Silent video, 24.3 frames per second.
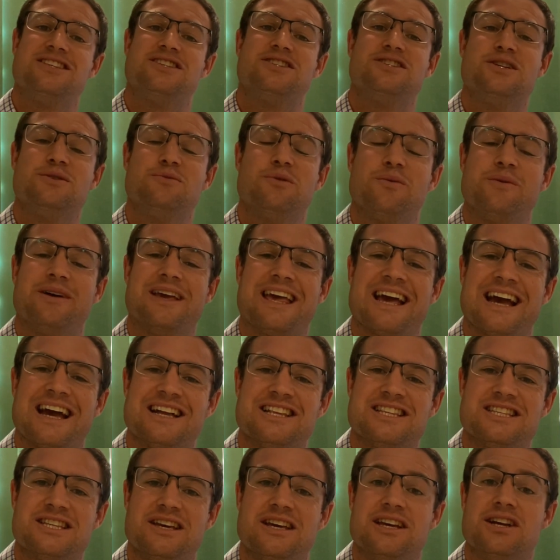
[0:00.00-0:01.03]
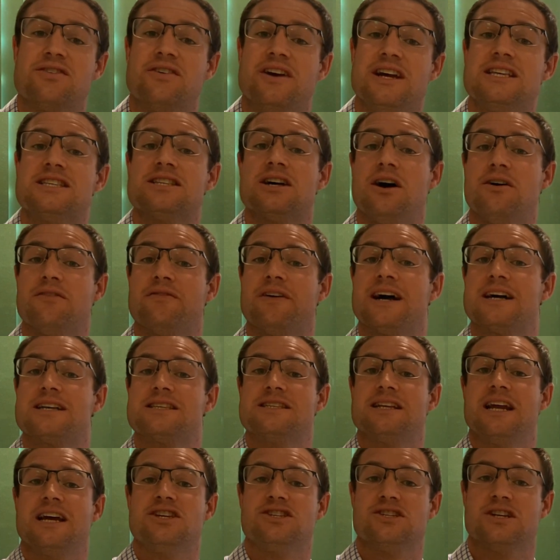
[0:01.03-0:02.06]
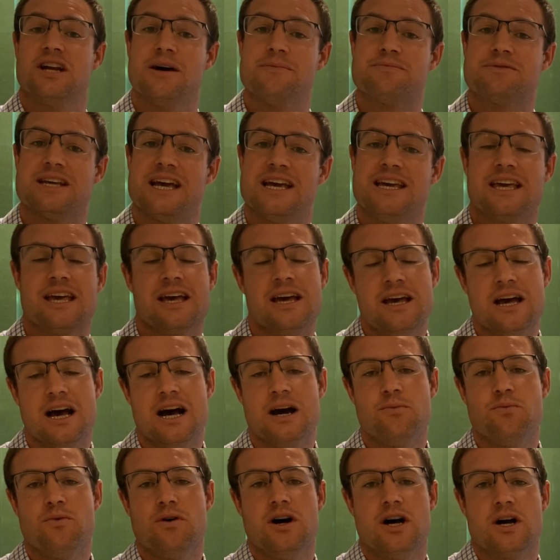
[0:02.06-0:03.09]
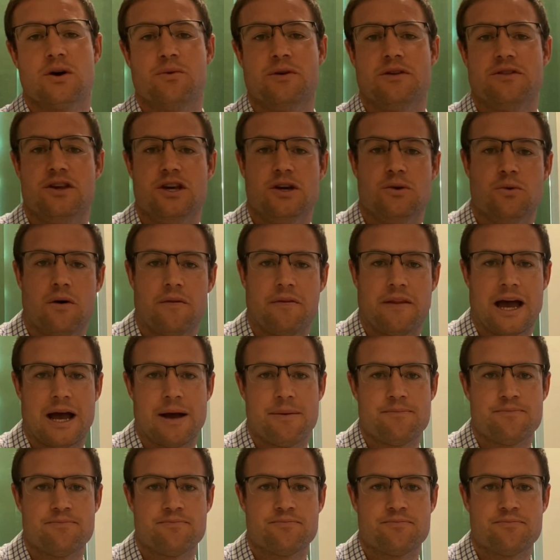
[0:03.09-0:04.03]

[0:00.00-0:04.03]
to do what we can to increase our vaccination uptake and work with you on that.